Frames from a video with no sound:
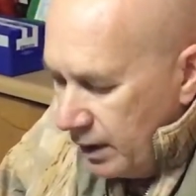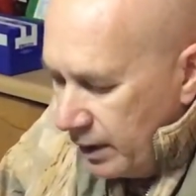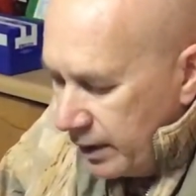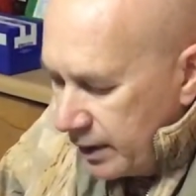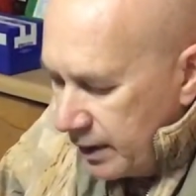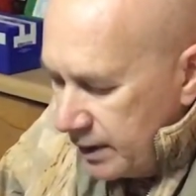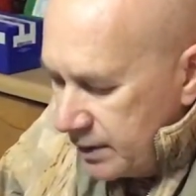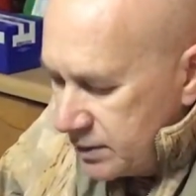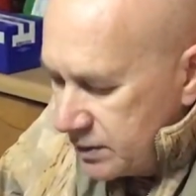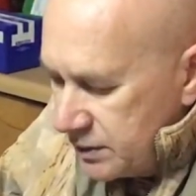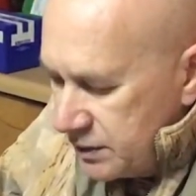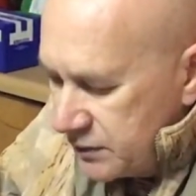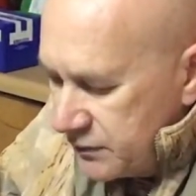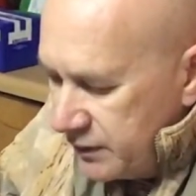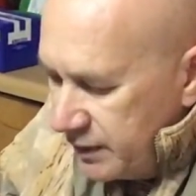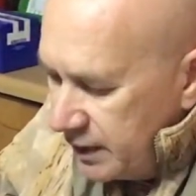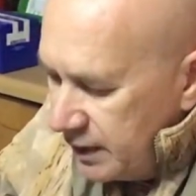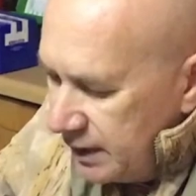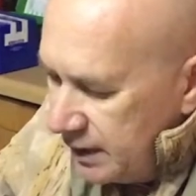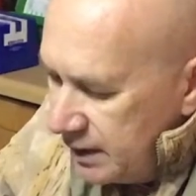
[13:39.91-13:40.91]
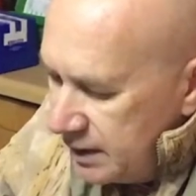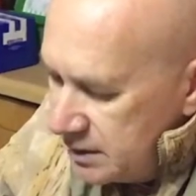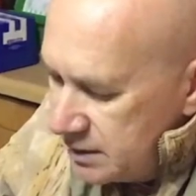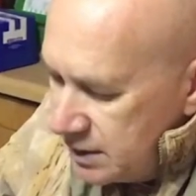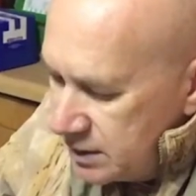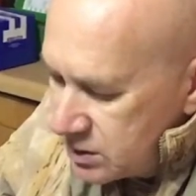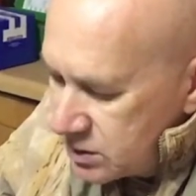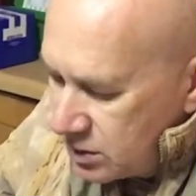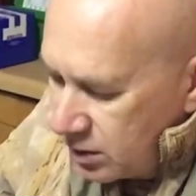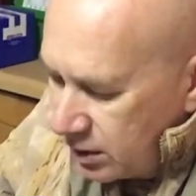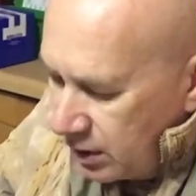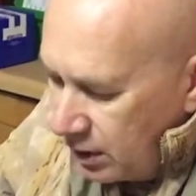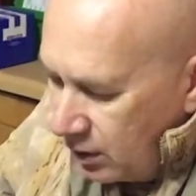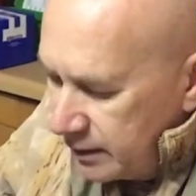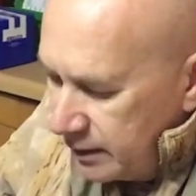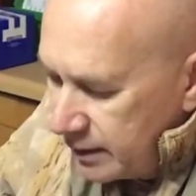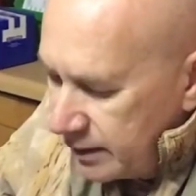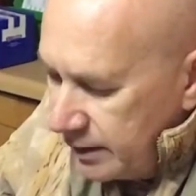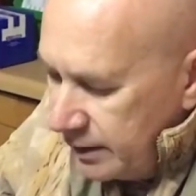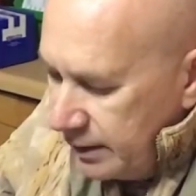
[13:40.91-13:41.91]
Okay, so it's very easy. It's got a
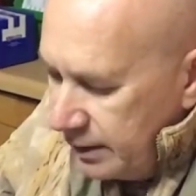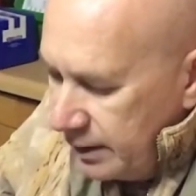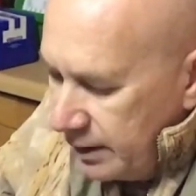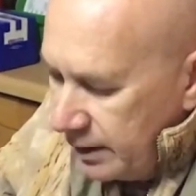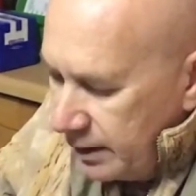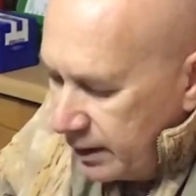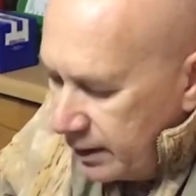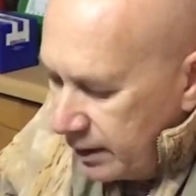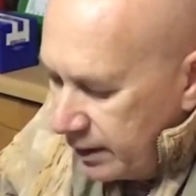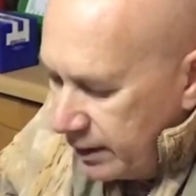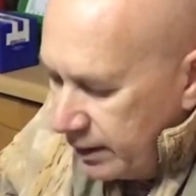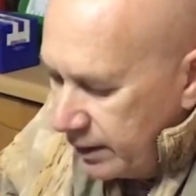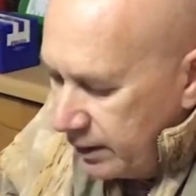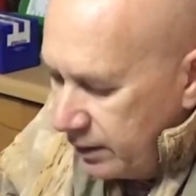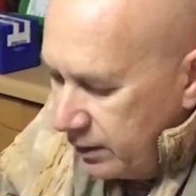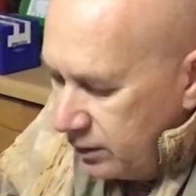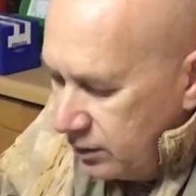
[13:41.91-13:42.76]
hole in the center.